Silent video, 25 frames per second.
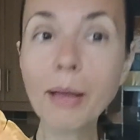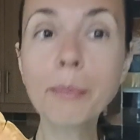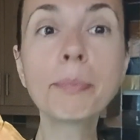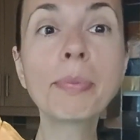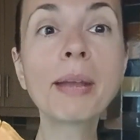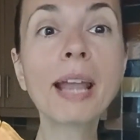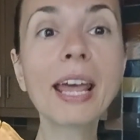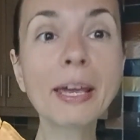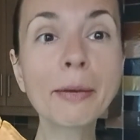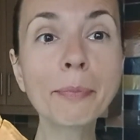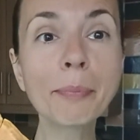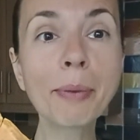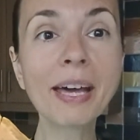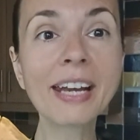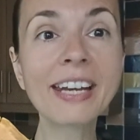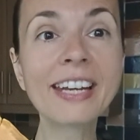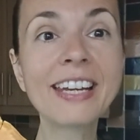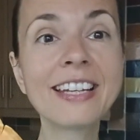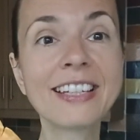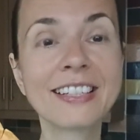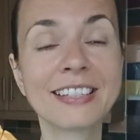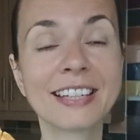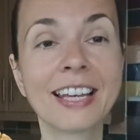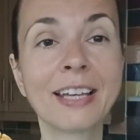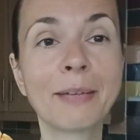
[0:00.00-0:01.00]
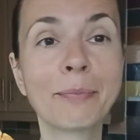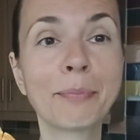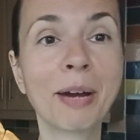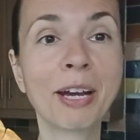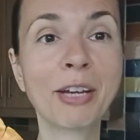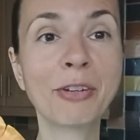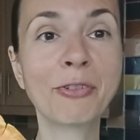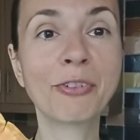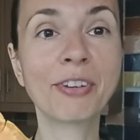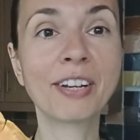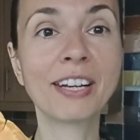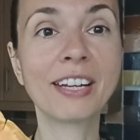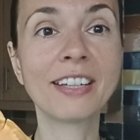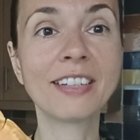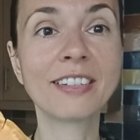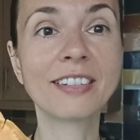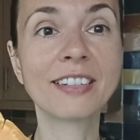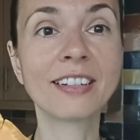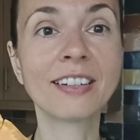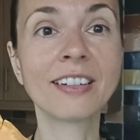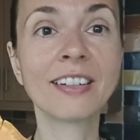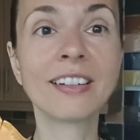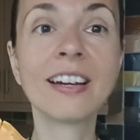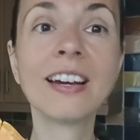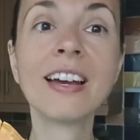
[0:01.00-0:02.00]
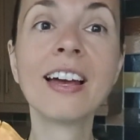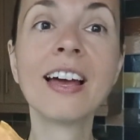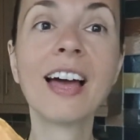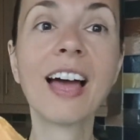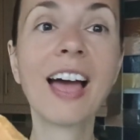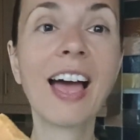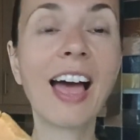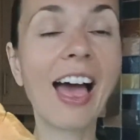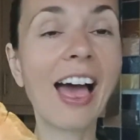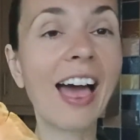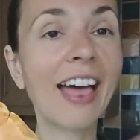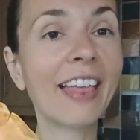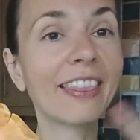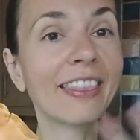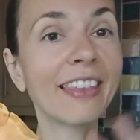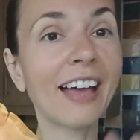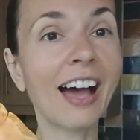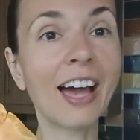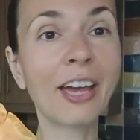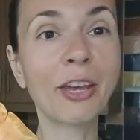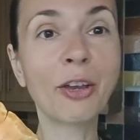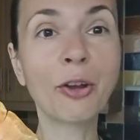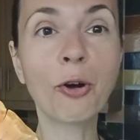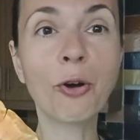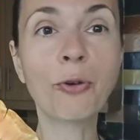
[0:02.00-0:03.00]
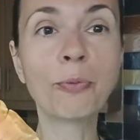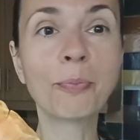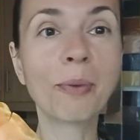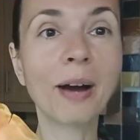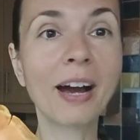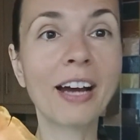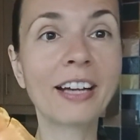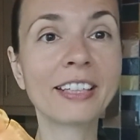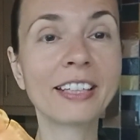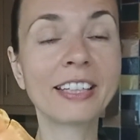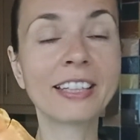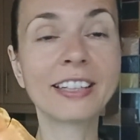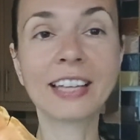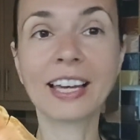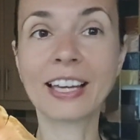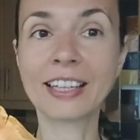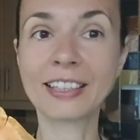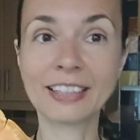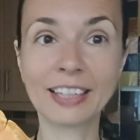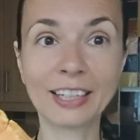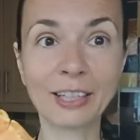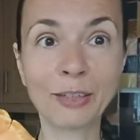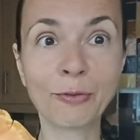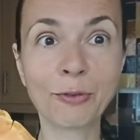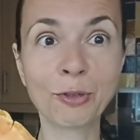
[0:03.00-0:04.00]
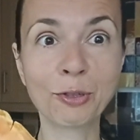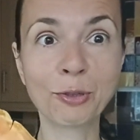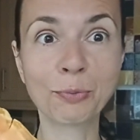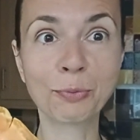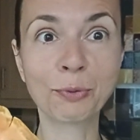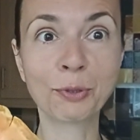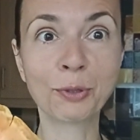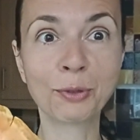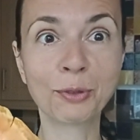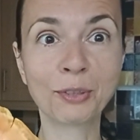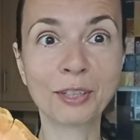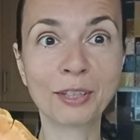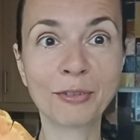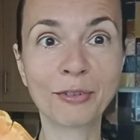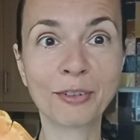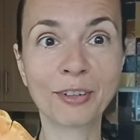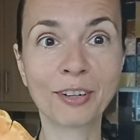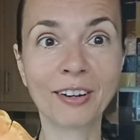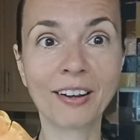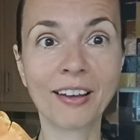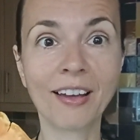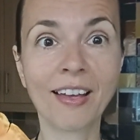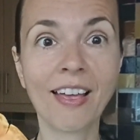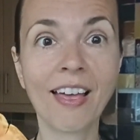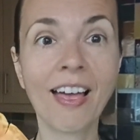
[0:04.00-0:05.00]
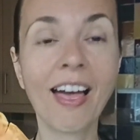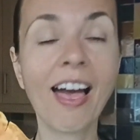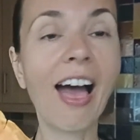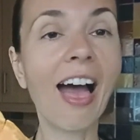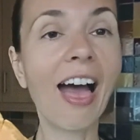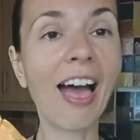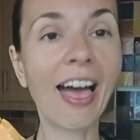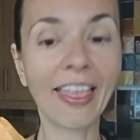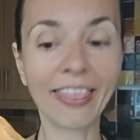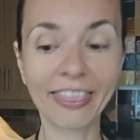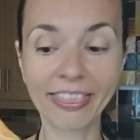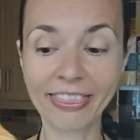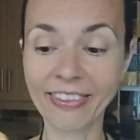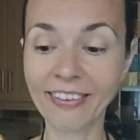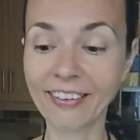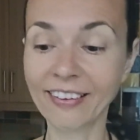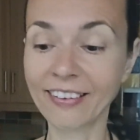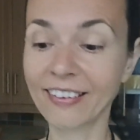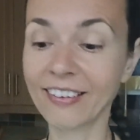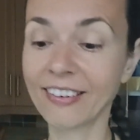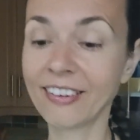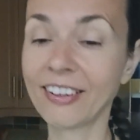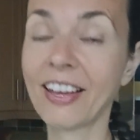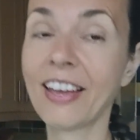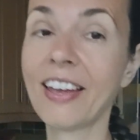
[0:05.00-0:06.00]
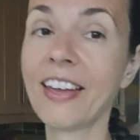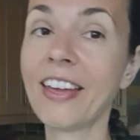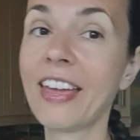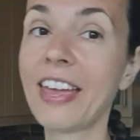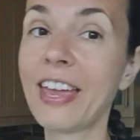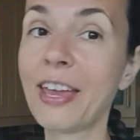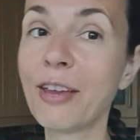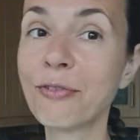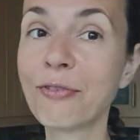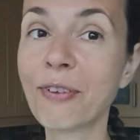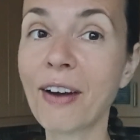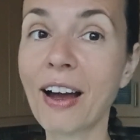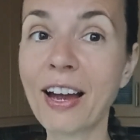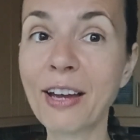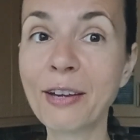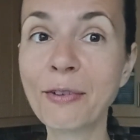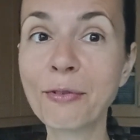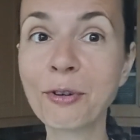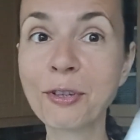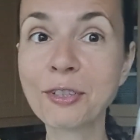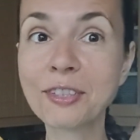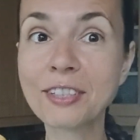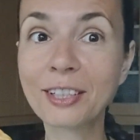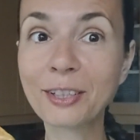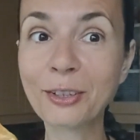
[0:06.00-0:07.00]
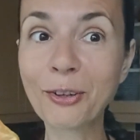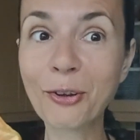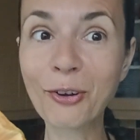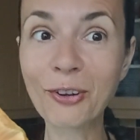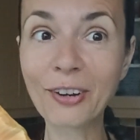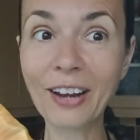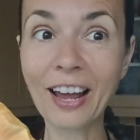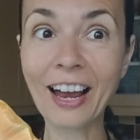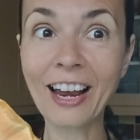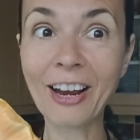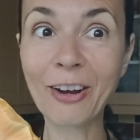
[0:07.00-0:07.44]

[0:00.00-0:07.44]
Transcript: blackberries in my freezer, and I combine it and it was beautiful. And if I wasn't gonna